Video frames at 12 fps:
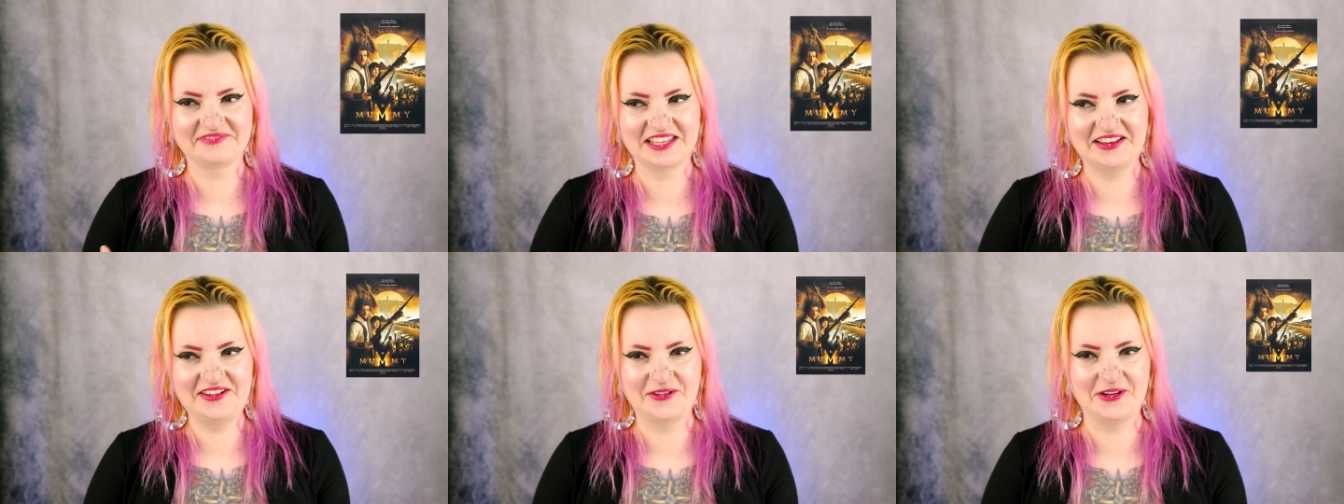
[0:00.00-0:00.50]
I
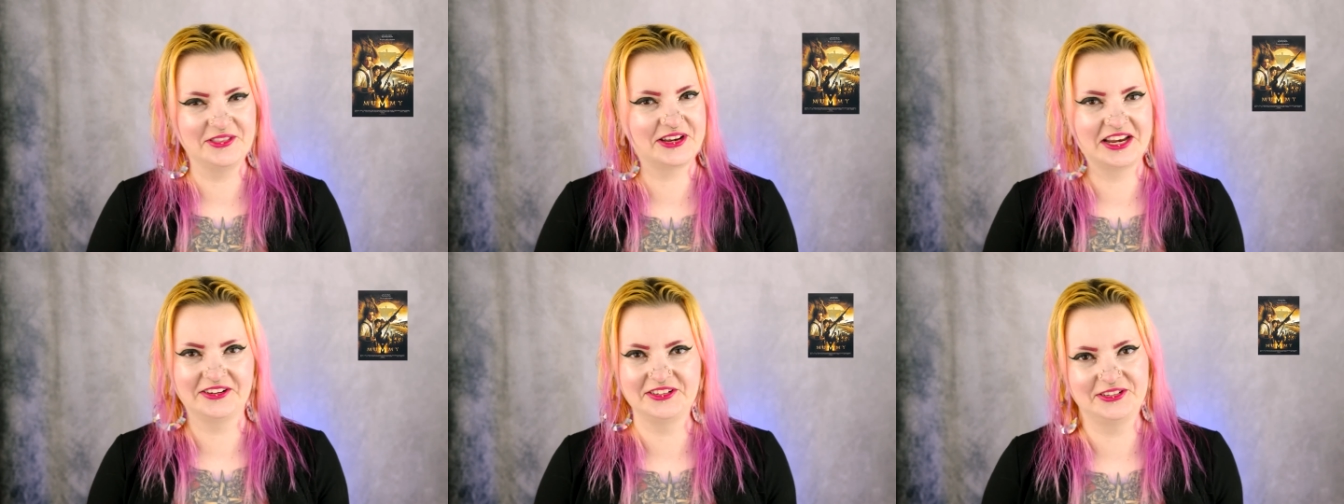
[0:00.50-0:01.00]
don't know, all the
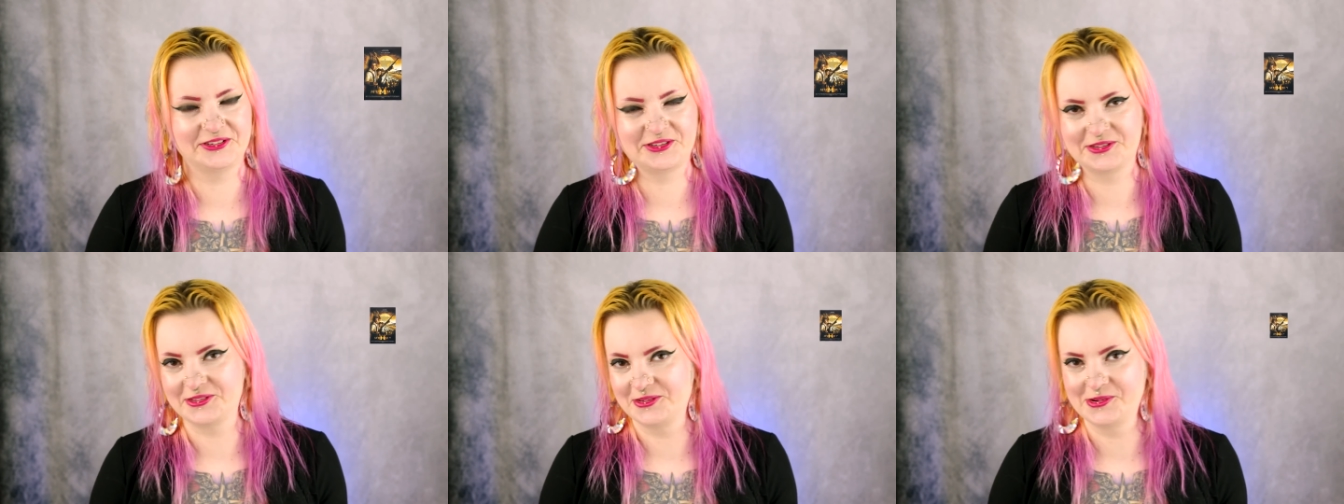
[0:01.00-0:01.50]
characters
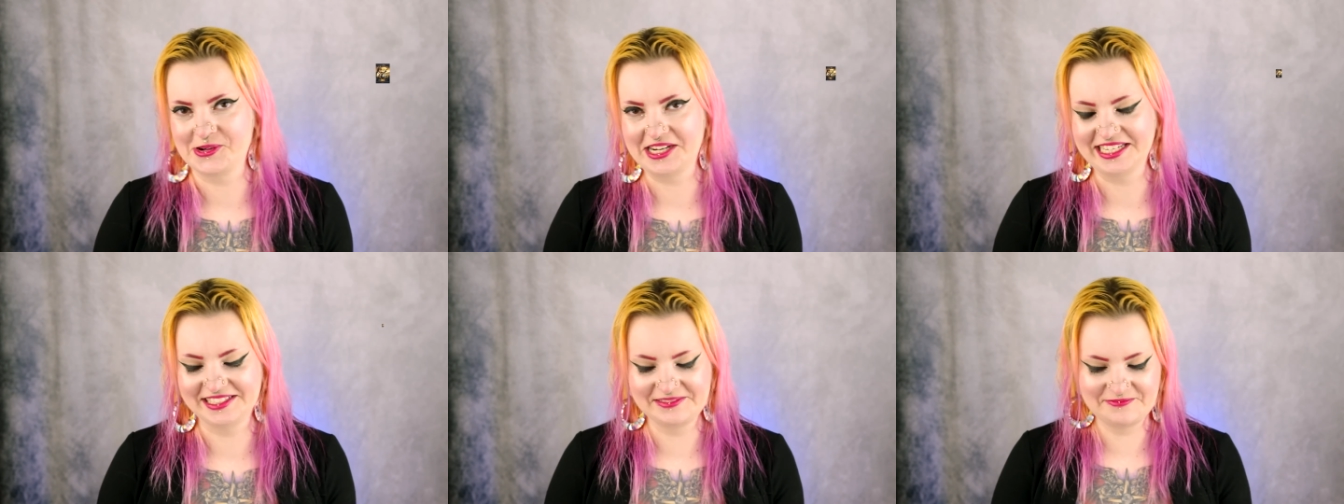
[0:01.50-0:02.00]
are so
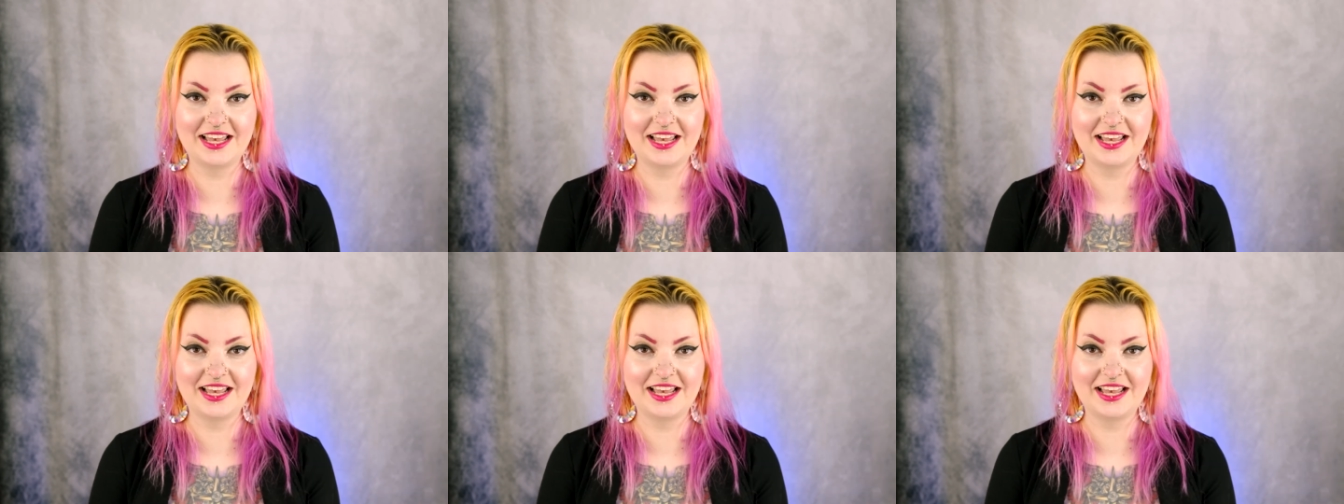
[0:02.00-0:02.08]
great.